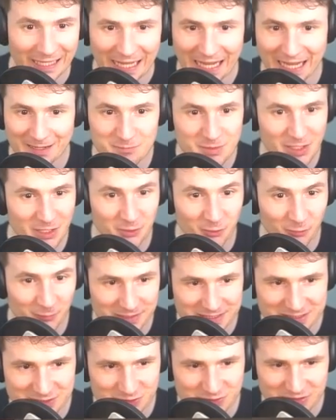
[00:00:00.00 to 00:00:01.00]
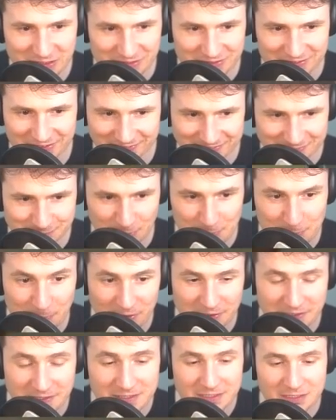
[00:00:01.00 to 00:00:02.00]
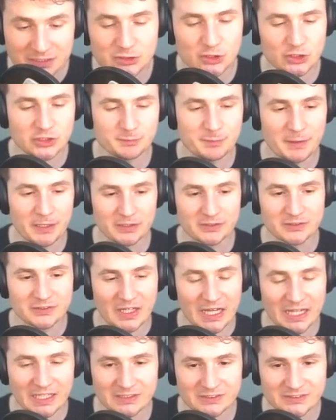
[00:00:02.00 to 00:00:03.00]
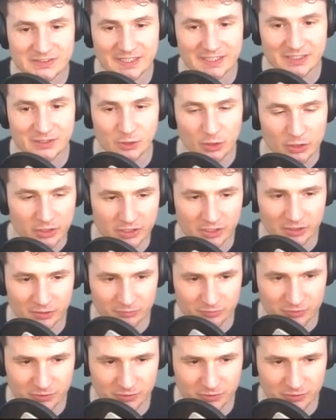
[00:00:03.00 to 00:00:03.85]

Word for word: I'm not going into details, but buddy, trust me, I'll I'll take good care of